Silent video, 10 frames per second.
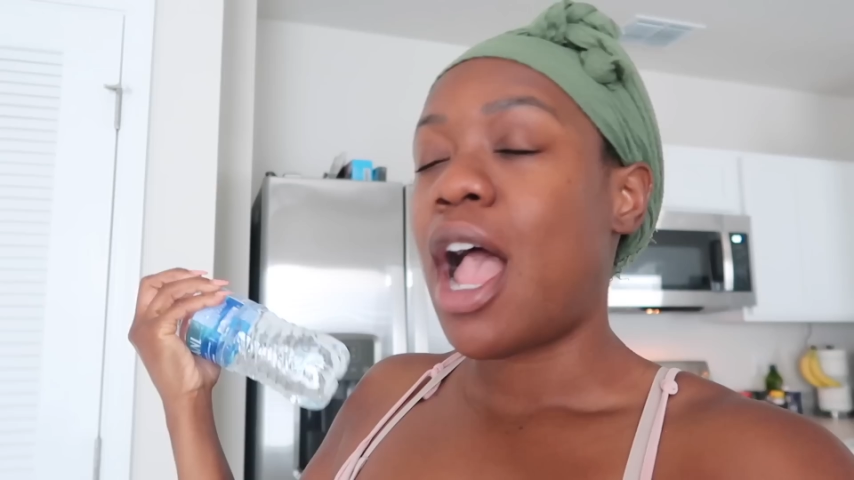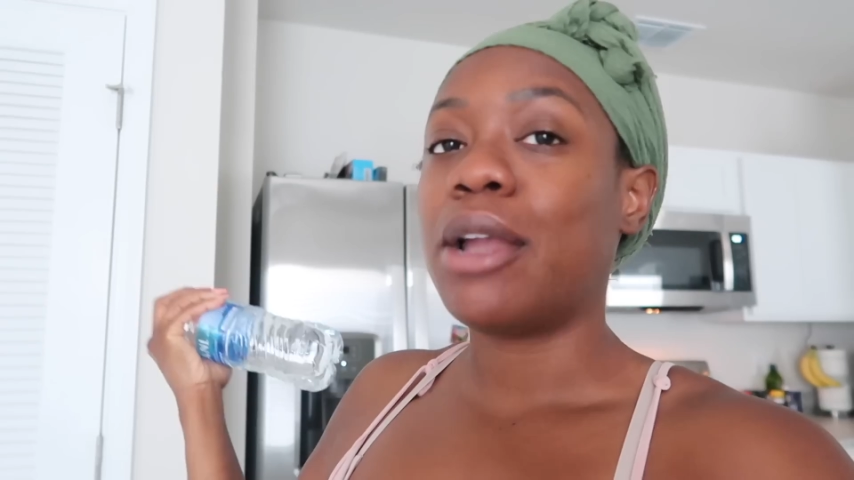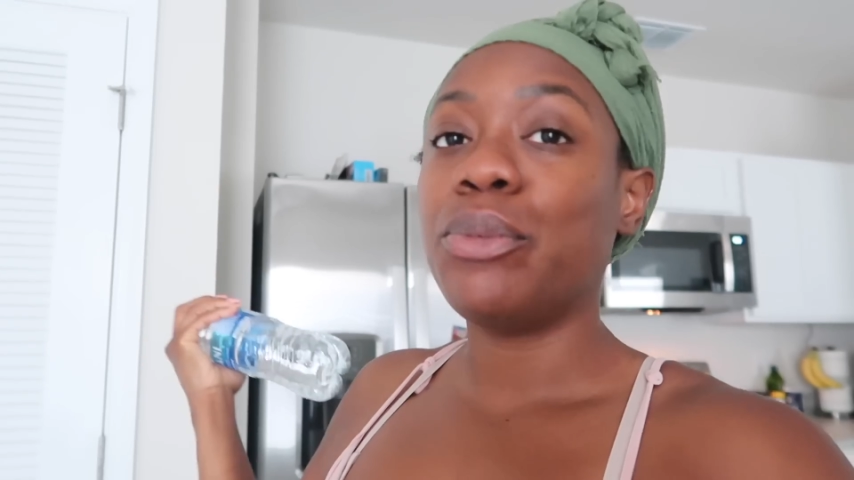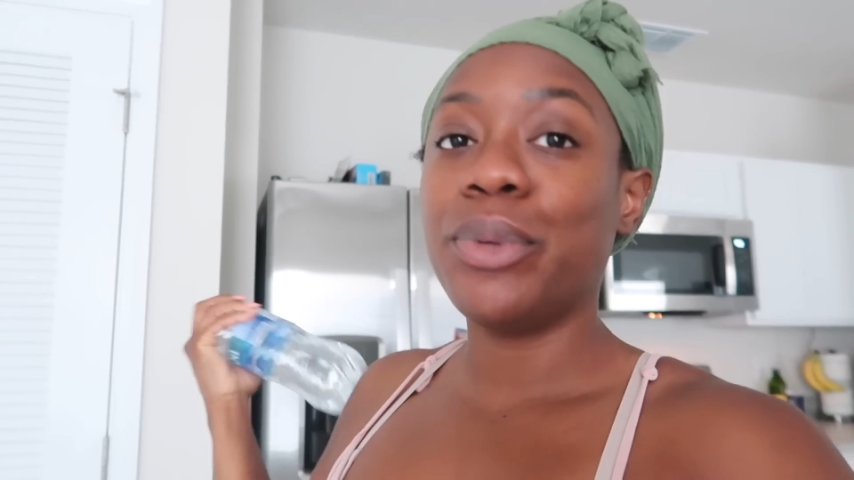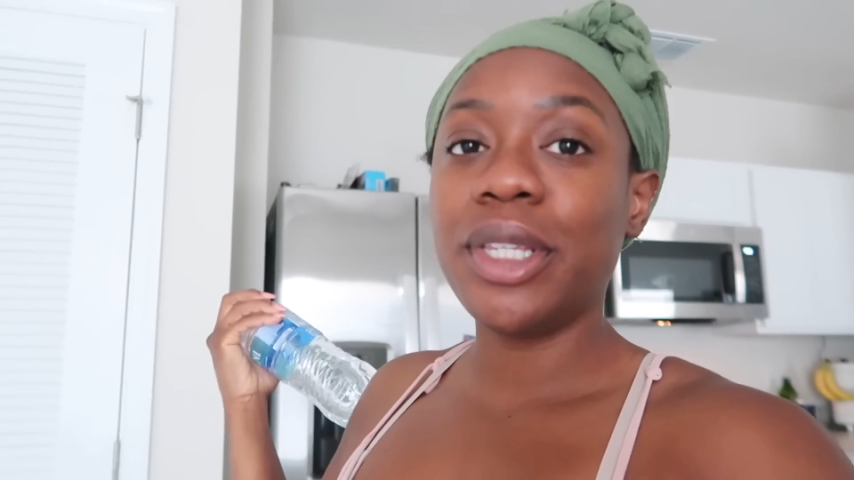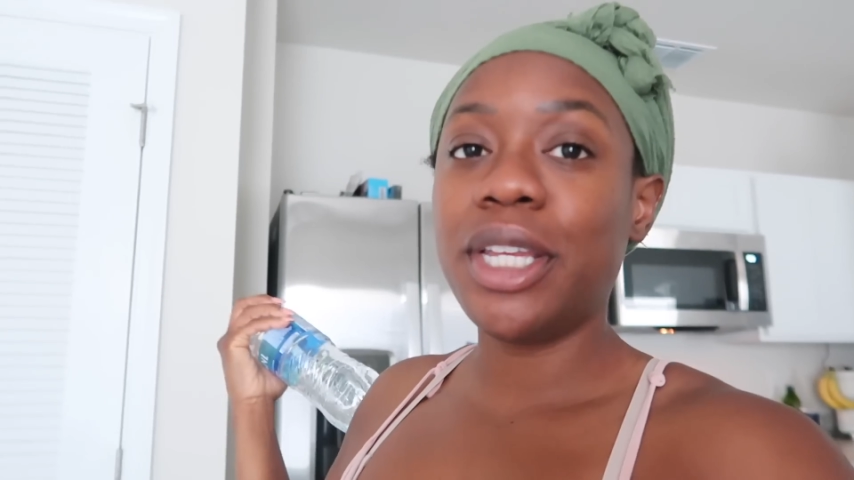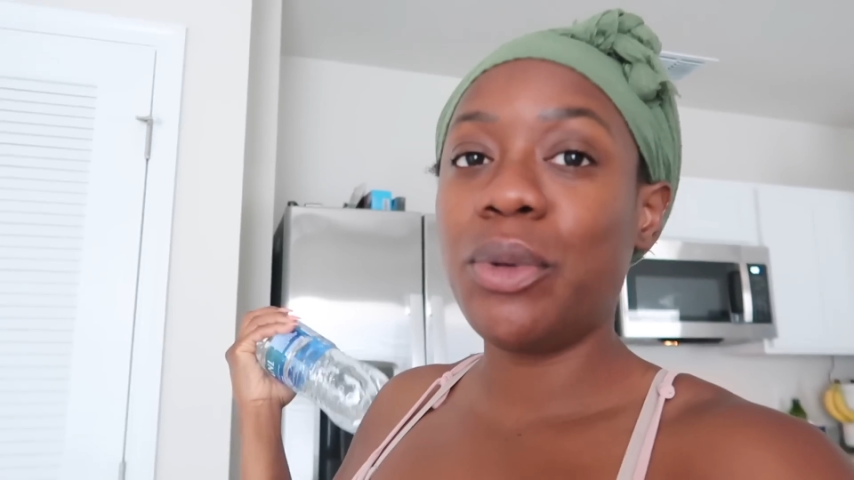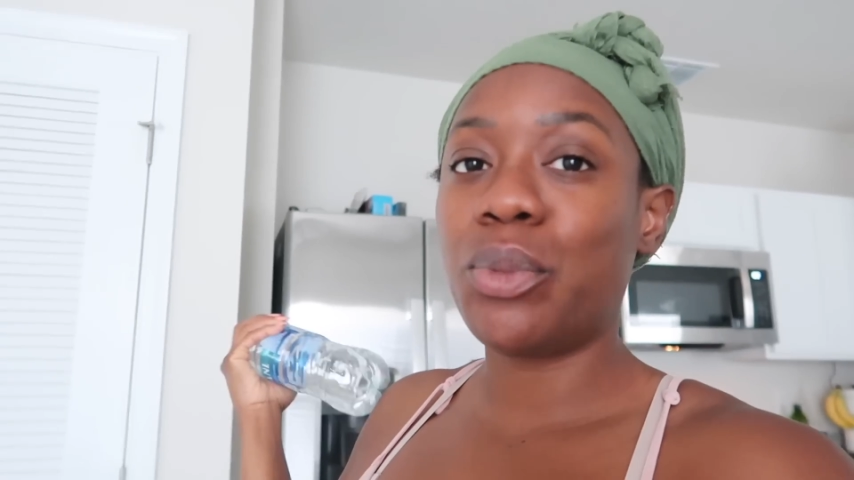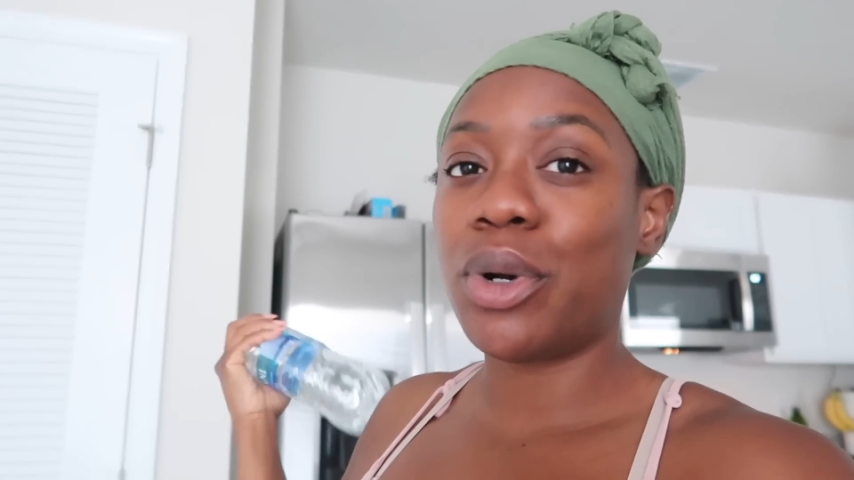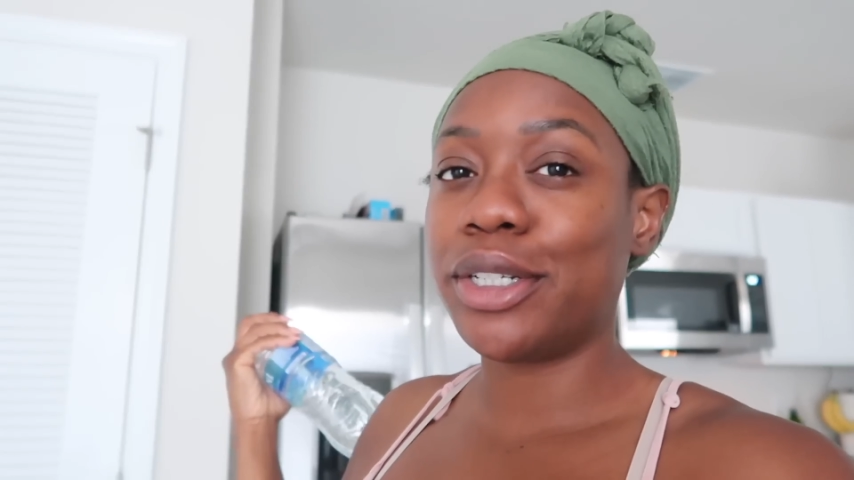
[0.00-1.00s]
I really
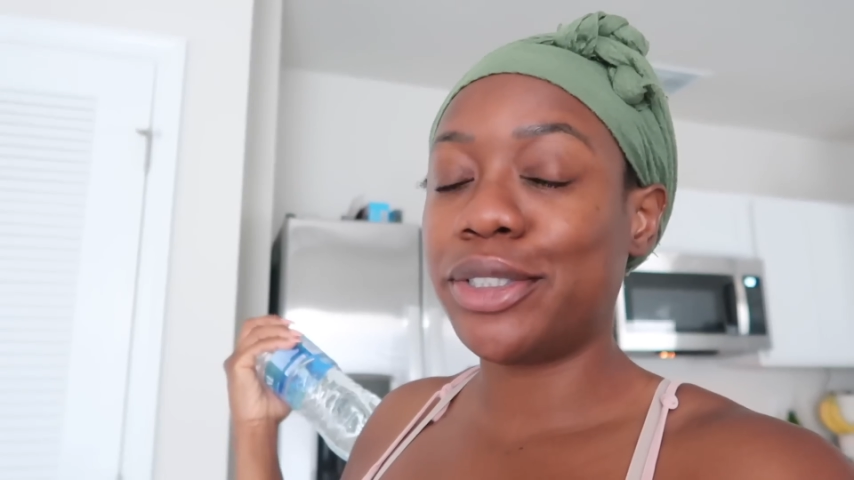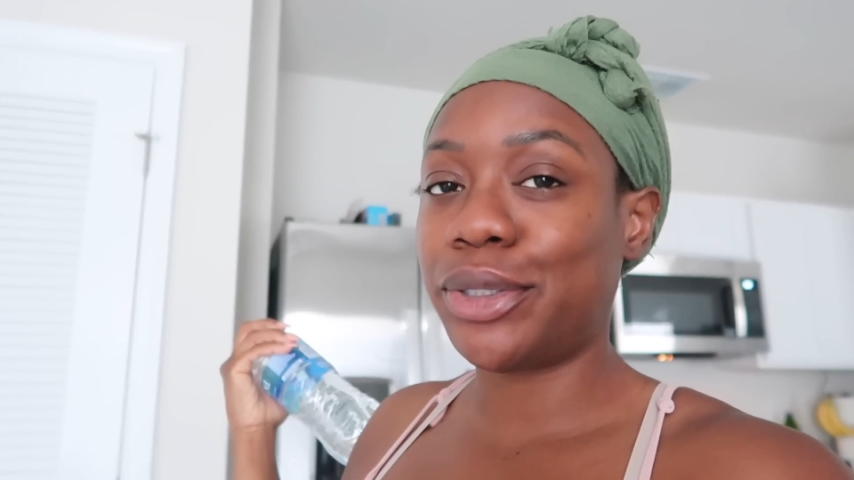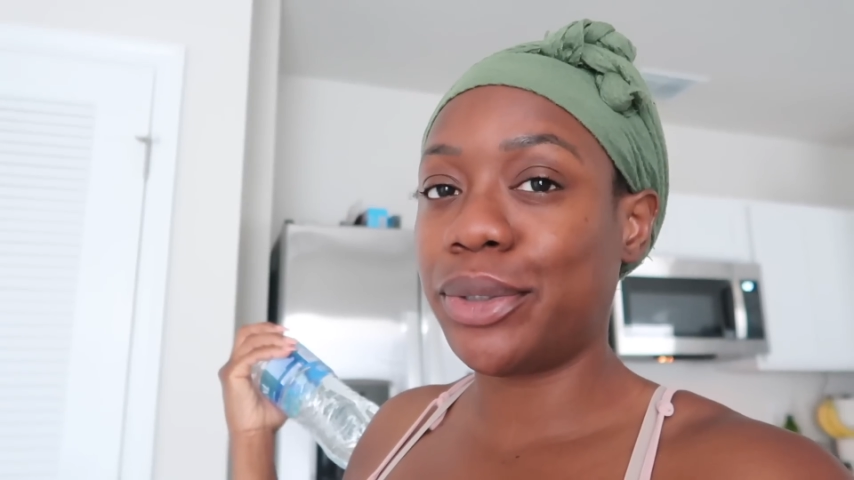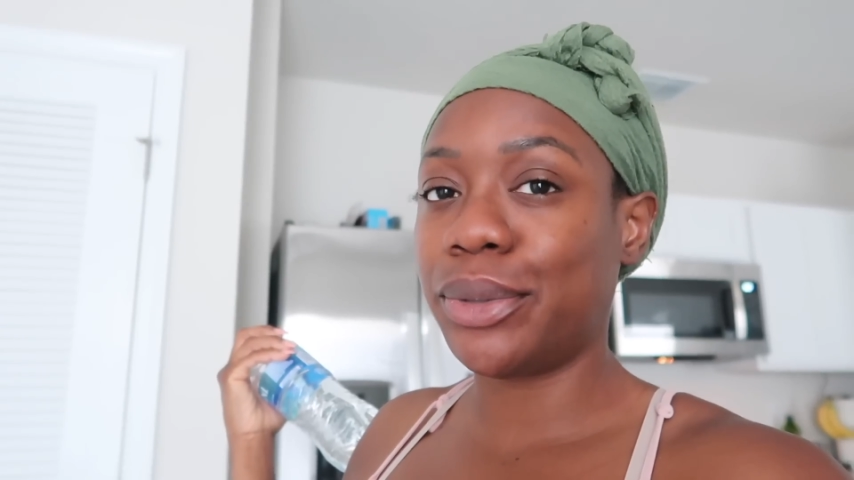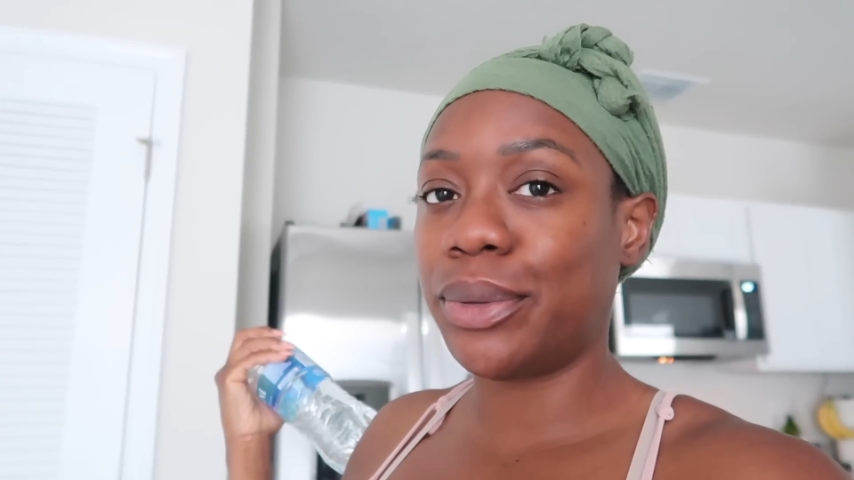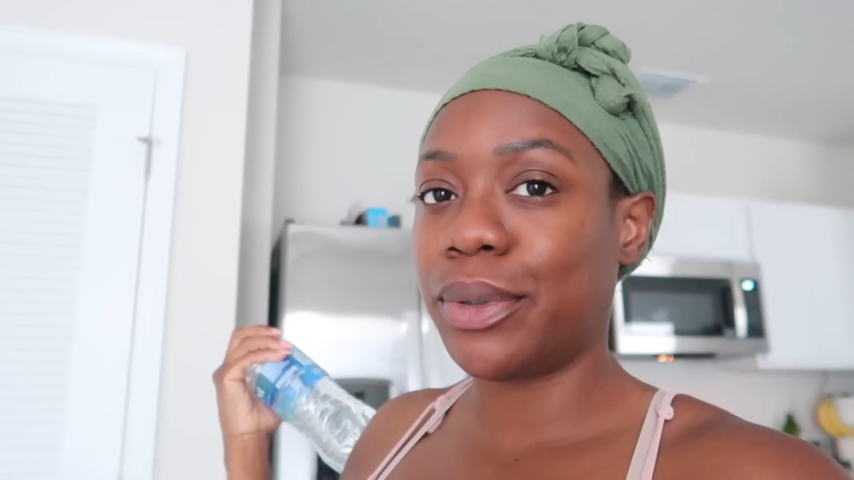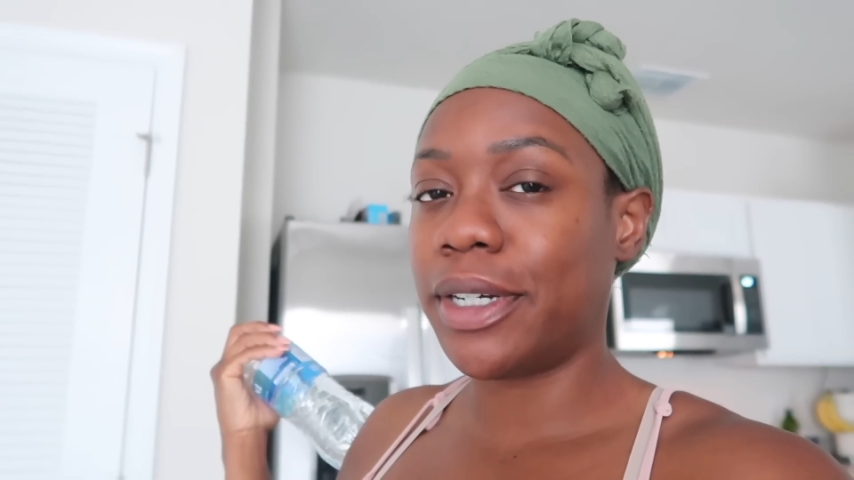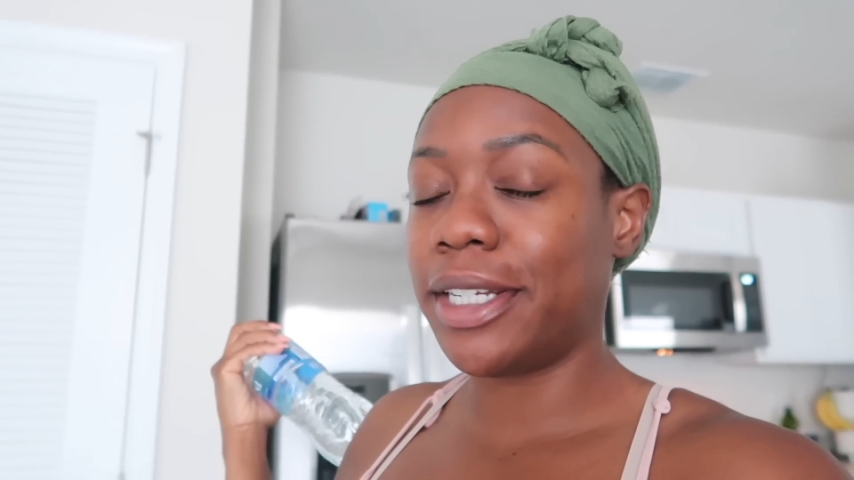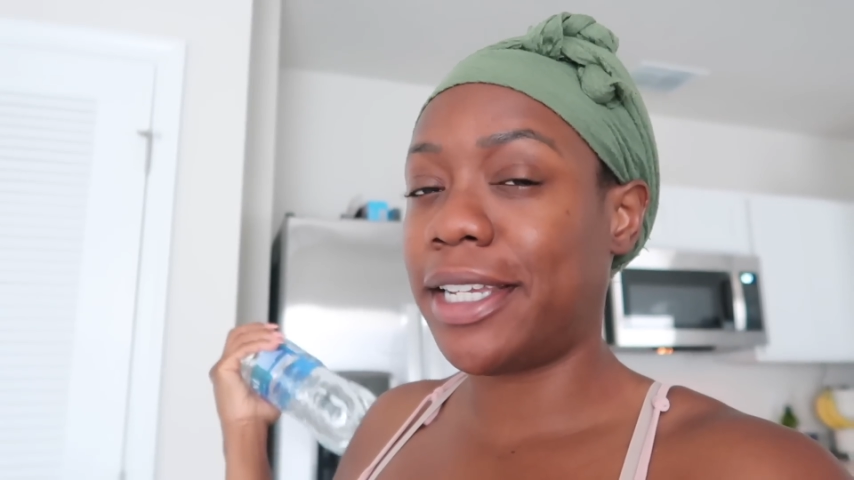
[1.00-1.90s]
want to